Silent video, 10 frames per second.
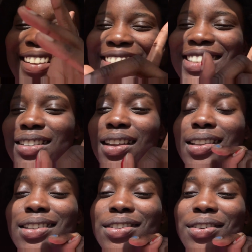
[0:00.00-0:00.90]
just like
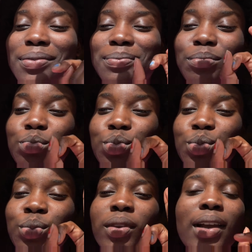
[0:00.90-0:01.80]
this sun.
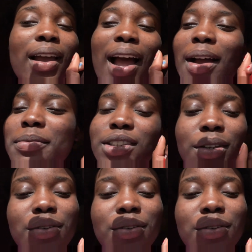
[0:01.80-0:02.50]
I'm so